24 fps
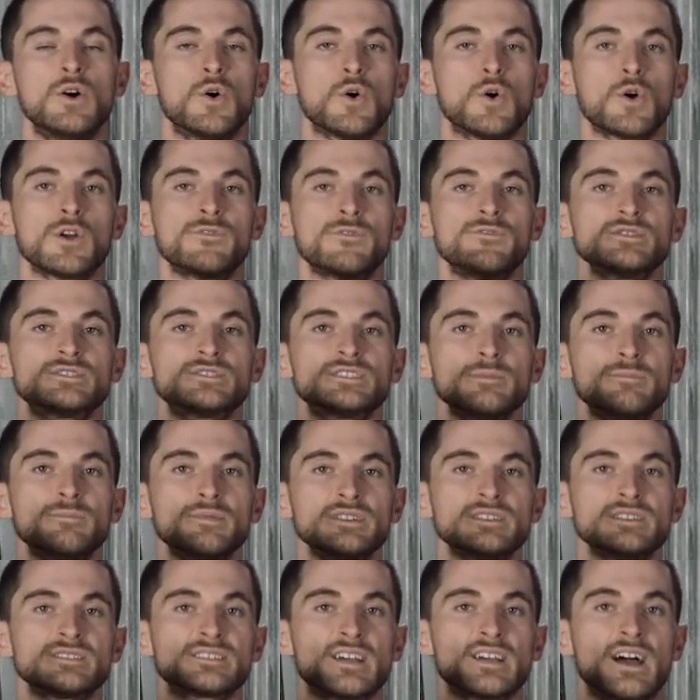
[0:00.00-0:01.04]
or if you
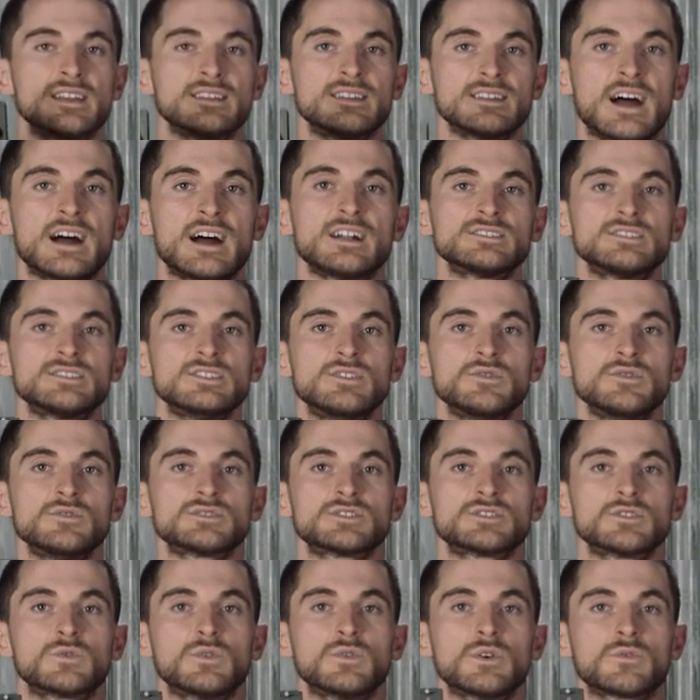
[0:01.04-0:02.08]
simply decide not to
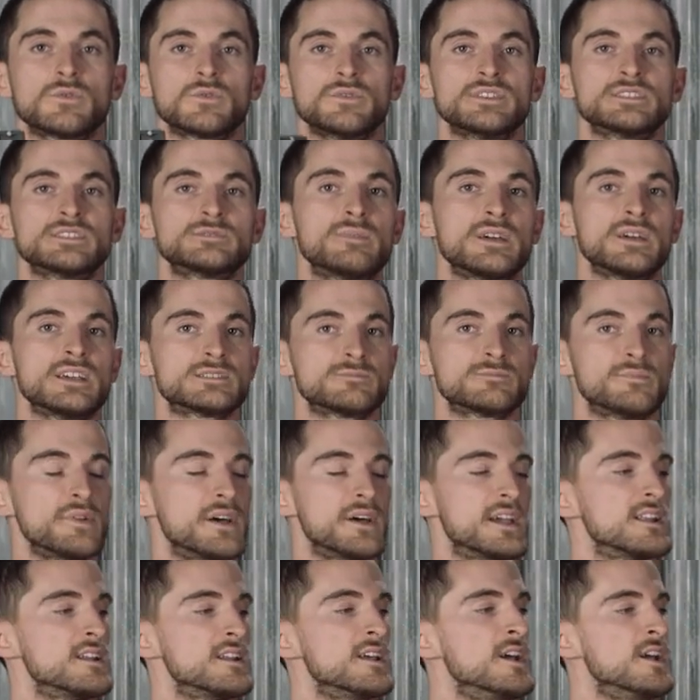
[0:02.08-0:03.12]
use the quick release base
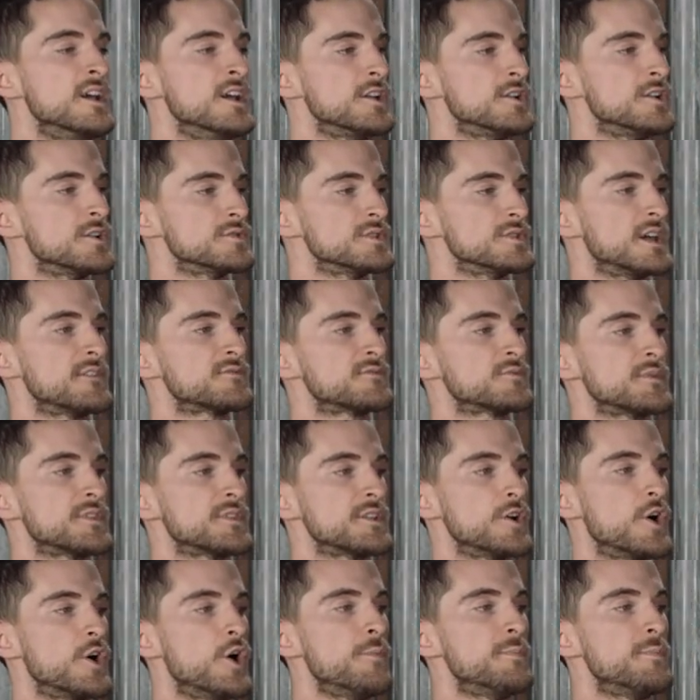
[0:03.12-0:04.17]
plate, you're left with
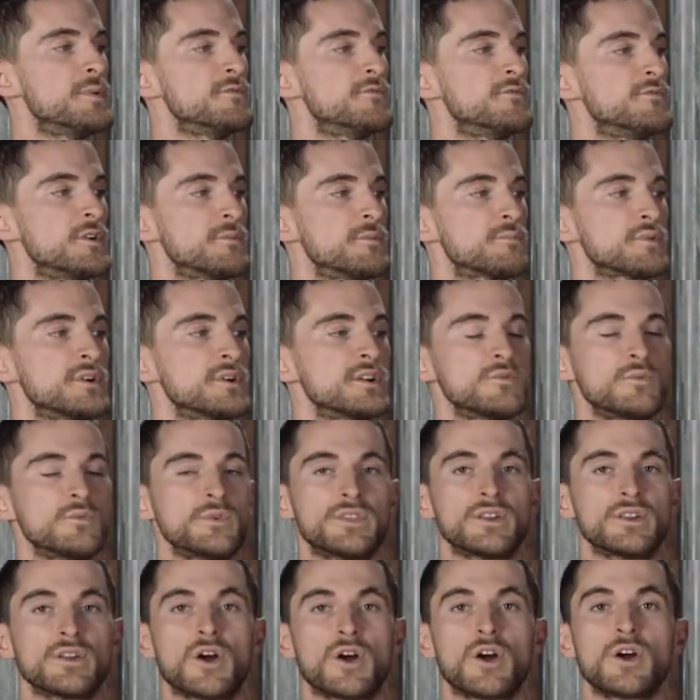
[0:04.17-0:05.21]
an open footprint
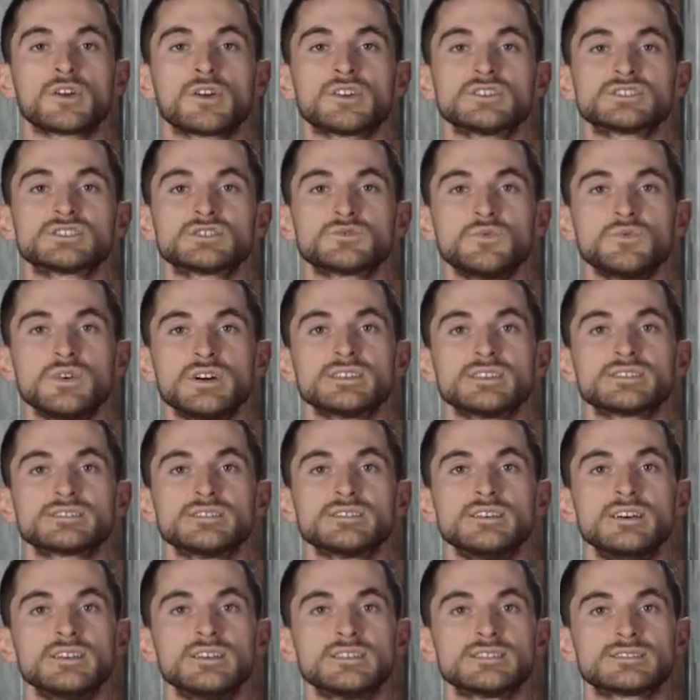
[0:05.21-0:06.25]
with an Arc of
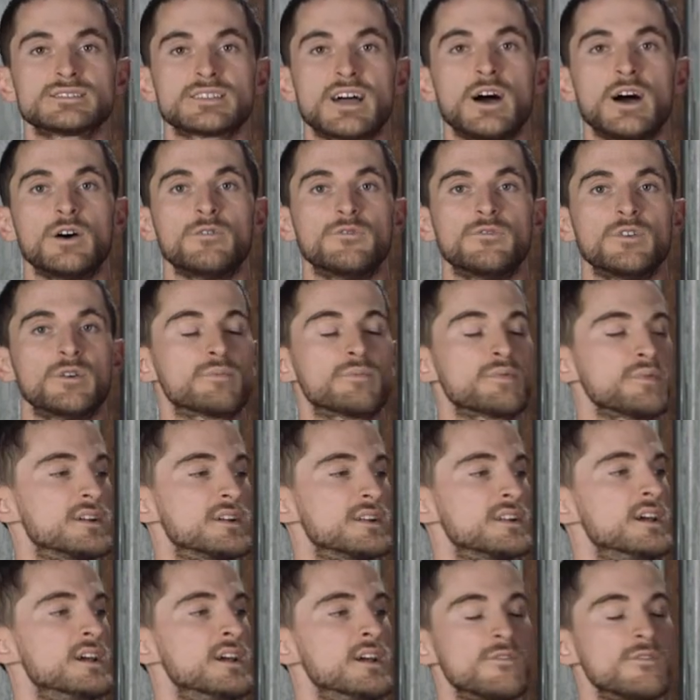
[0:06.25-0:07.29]
Swiss style
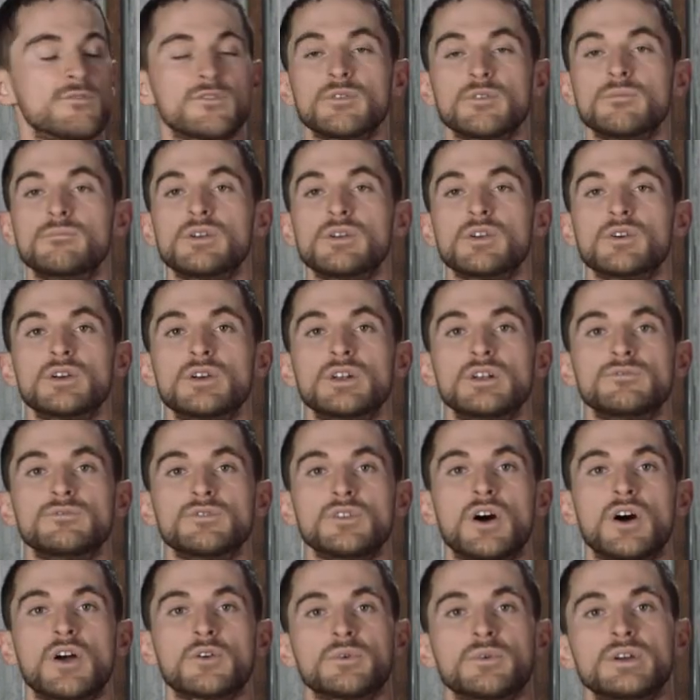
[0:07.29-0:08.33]
footprint for a myriad of
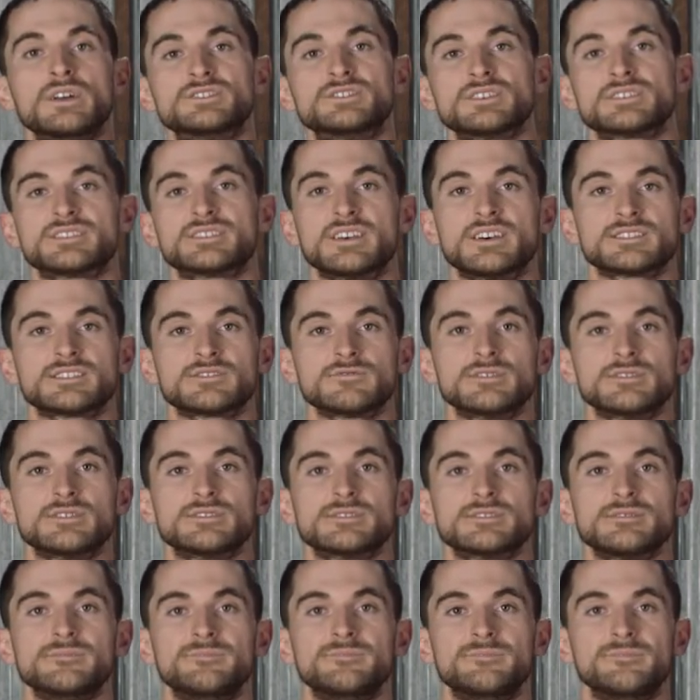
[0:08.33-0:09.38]
long range
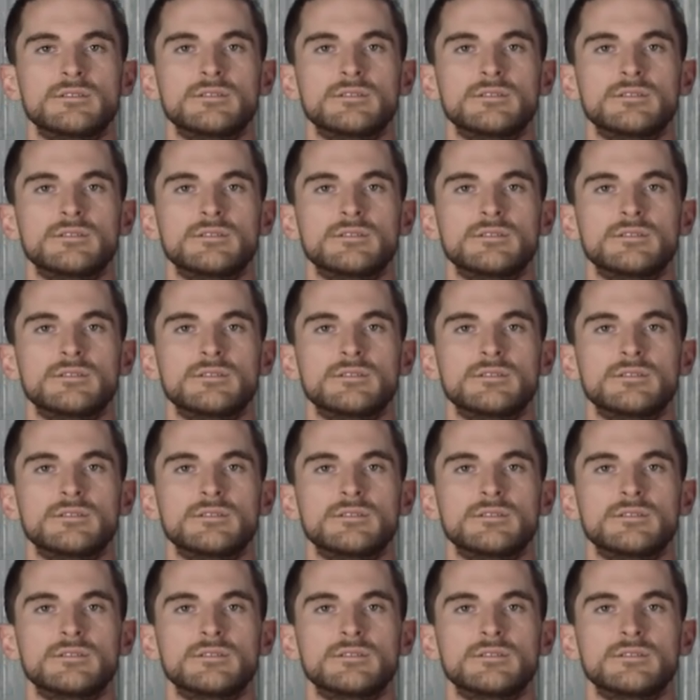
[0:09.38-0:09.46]
accessories.